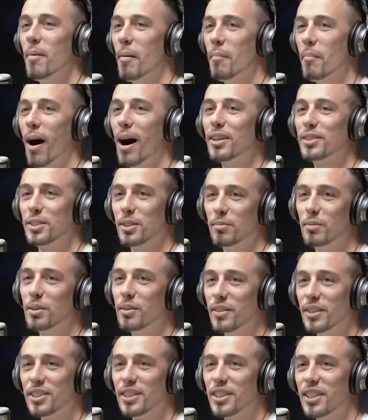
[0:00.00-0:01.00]
My monster
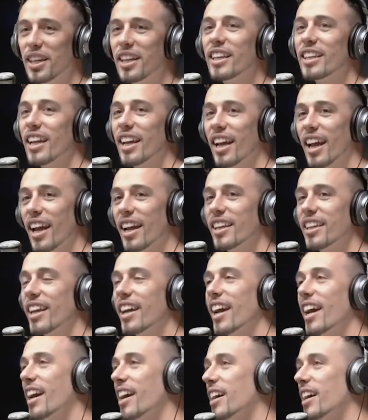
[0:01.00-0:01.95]
movies, movie, and, like yeah, yeah.